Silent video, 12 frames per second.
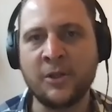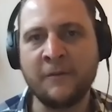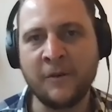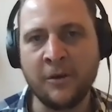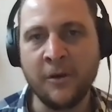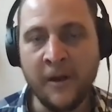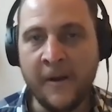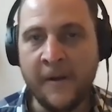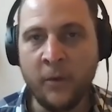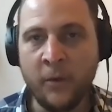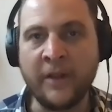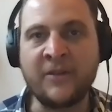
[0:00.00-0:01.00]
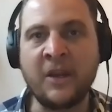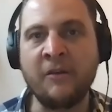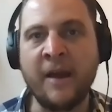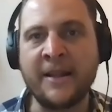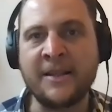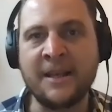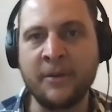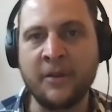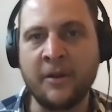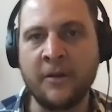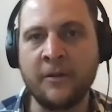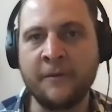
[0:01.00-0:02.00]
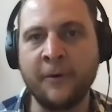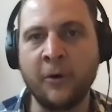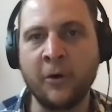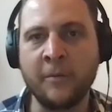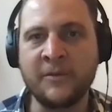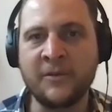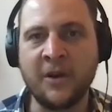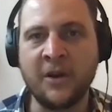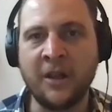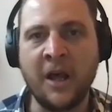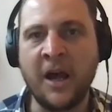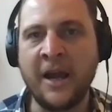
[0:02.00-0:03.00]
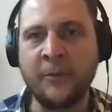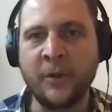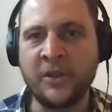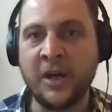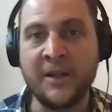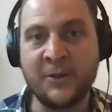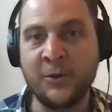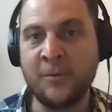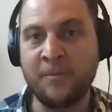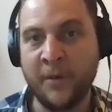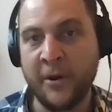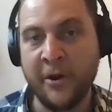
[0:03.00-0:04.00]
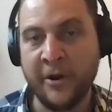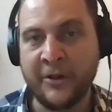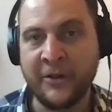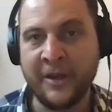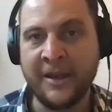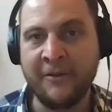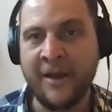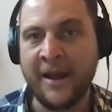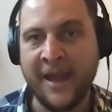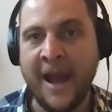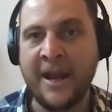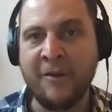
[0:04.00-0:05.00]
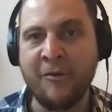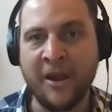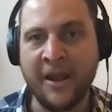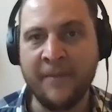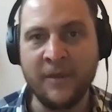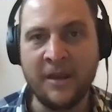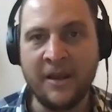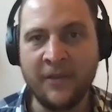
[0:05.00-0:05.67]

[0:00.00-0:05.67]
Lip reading: And if you want to dig around some of the forums online, which I do periodically around county cricket,